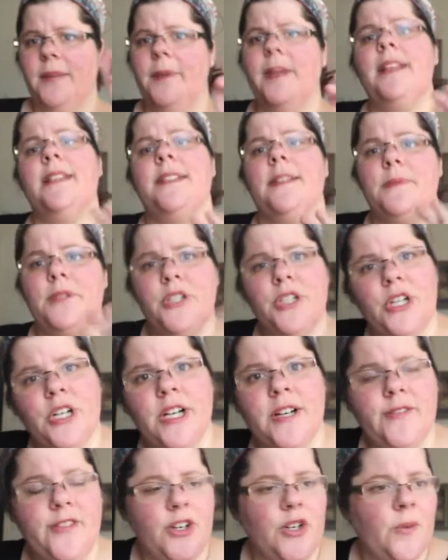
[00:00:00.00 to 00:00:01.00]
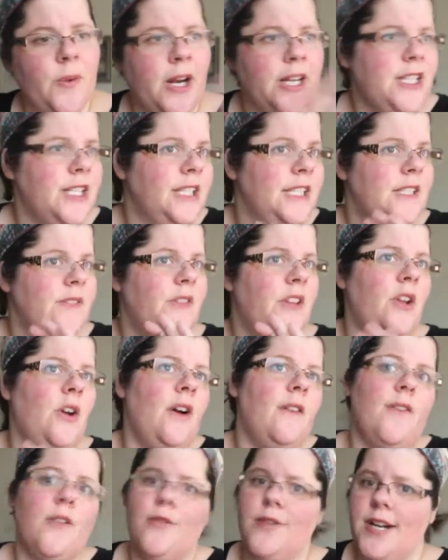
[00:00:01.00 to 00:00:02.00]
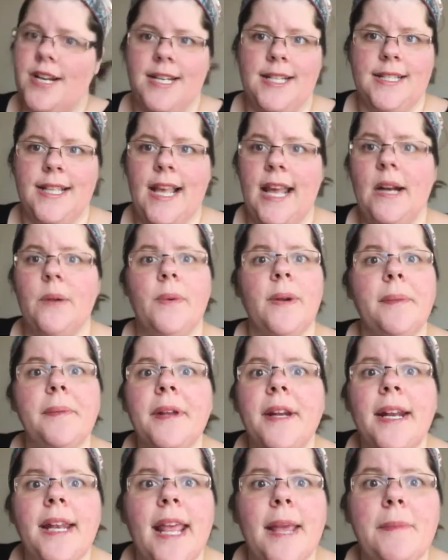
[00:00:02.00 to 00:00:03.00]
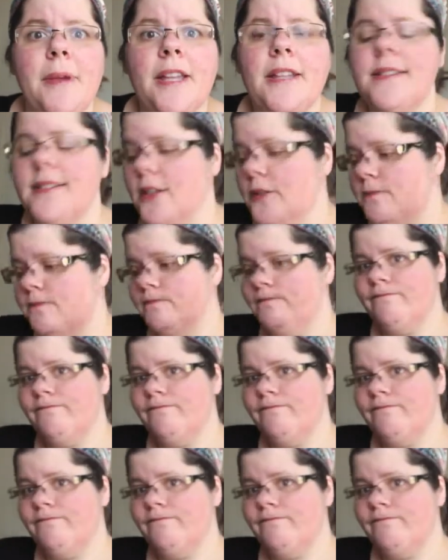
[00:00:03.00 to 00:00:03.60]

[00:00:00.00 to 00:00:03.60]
because I'm sure if you're watching this video, I've already decided what I'm going to name it. So